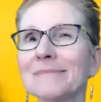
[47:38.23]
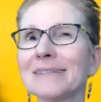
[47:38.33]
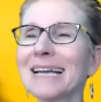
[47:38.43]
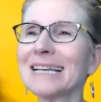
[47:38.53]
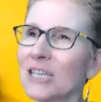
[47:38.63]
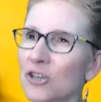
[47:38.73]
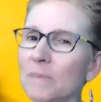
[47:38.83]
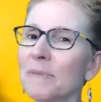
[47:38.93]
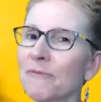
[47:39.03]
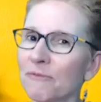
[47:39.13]
I said, you can
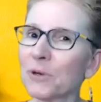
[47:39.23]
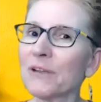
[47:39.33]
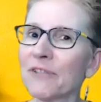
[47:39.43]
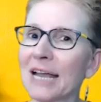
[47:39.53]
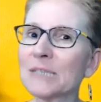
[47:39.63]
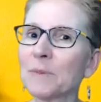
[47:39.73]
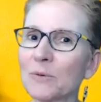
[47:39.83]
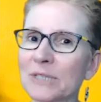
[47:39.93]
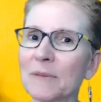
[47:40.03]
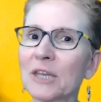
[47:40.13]
be pretty flexible
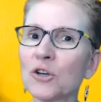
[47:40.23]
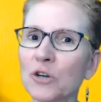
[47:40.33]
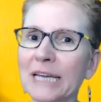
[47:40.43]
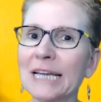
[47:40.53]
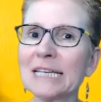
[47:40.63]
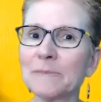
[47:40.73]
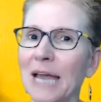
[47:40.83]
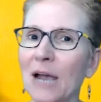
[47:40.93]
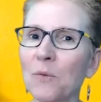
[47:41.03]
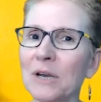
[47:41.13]
with some of the cookies, but
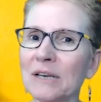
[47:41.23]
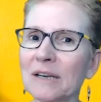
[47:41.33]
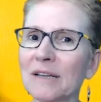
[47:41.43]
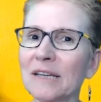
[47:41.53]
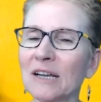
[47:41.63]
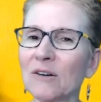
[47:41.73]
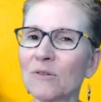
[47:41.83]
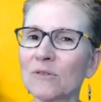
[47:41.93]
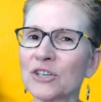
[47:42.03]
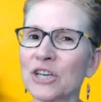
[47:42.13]
I wouldn't,
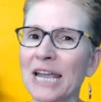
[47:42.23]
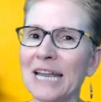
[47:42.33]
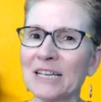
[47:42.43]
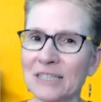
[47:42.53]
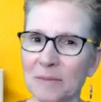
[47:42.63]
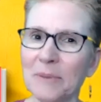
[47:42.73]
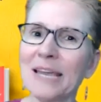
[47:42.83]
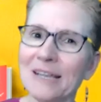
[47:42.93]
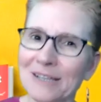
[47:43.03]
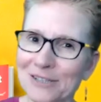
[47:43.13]
change the
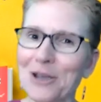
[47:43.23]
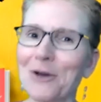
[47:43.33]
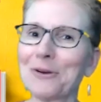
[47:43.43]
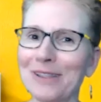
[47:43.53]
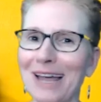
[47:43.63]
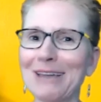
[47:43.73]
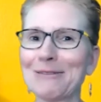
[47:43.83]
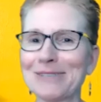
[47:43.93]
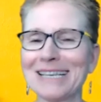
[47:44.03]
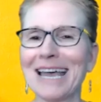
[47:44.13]
baking soda, like you
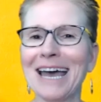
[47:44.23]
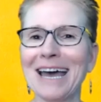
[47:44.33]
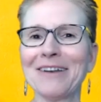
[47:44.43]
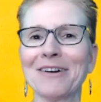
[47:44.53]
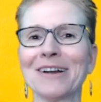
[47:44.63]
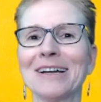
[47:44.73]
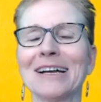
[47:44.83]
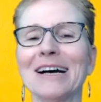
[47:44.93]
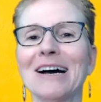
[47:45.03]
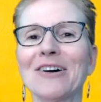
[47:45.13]
said,
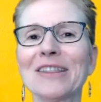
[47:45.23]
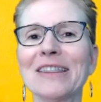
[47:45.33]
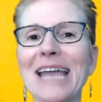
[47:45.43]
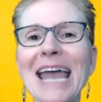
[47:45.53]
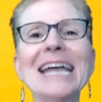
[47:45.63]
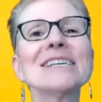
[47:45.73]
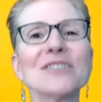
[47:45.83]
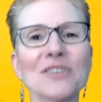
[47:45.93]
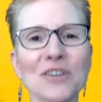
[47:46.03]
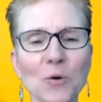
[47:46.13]
or the eggs
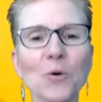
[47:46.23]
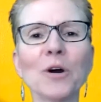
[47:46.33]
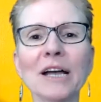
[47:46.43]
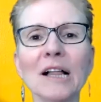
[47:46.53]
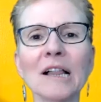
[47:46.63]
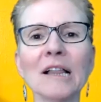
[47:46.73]
or the oil.